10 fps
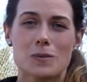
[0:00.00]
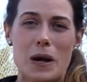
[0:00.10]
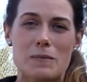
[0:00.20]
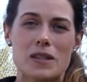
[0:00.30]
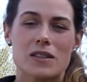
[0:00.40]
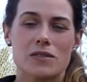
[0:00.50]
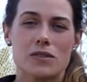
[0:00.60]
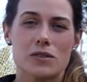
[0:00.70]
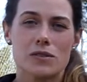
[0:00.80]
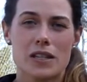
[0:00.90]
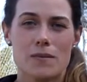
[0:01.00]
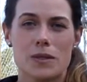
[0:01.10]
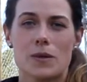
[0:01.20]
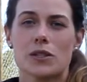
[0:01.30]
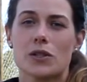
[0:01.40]
prepping their food for them to
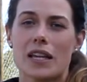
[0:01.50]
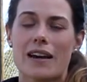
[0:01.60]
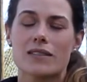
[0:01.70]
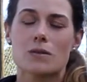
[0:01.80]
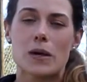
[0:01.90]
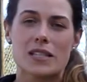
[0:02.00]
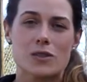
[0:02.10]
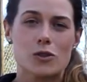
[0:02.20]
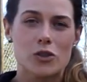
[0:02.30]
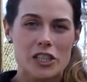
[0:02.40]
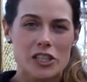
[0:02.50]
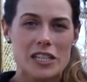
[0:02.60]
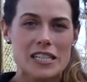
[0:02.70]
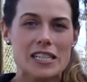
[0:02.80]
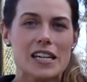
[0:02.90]
make sure they have the best
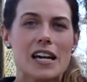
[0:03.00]
nutrition.